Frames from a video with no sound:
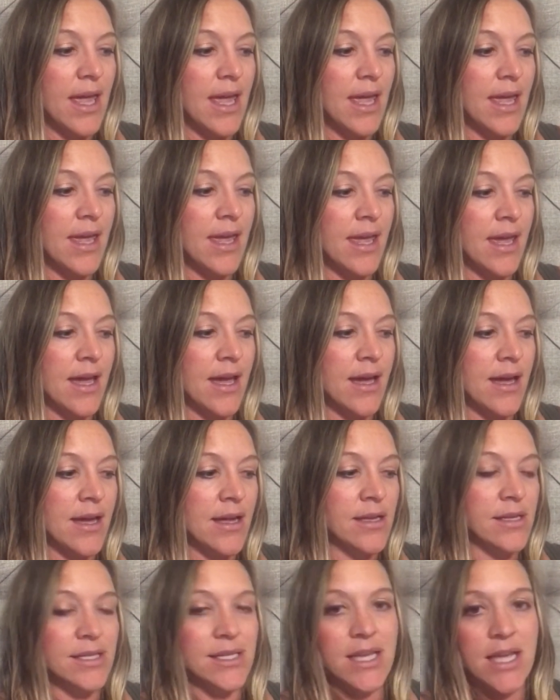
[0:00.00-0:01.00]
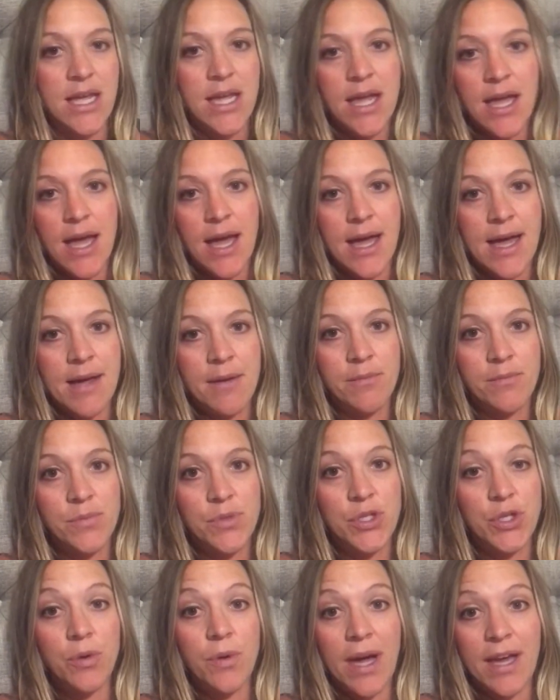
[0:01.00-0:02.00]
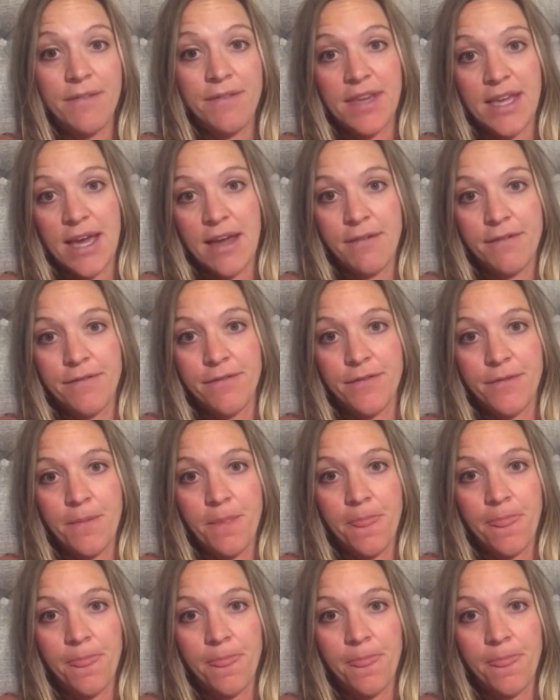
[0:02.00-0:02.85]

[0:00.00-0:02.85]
and do IVF.